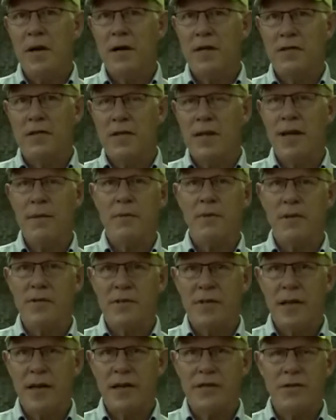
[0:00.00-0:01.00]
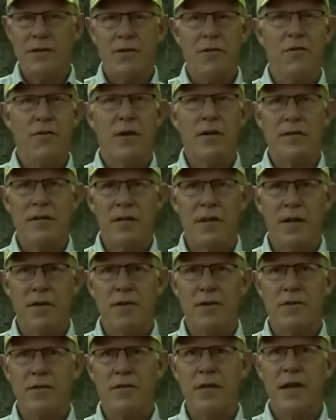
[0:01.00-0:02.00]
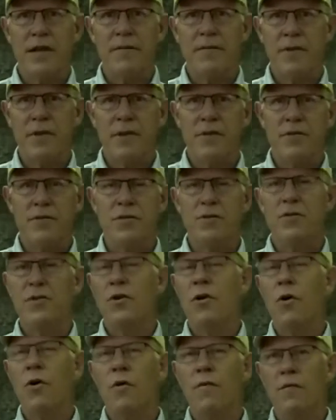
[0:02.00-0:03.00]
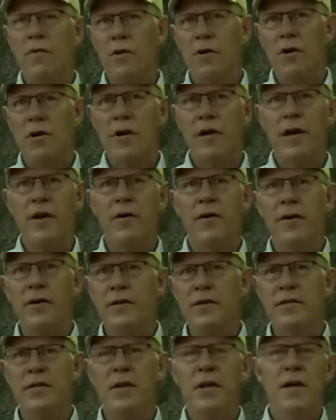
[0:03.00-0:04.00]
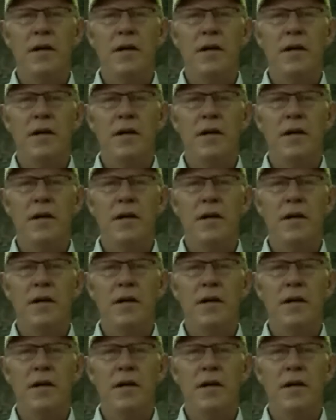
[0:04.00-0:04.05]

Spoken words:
stabilization, addressing other safety issues. The overlook areas,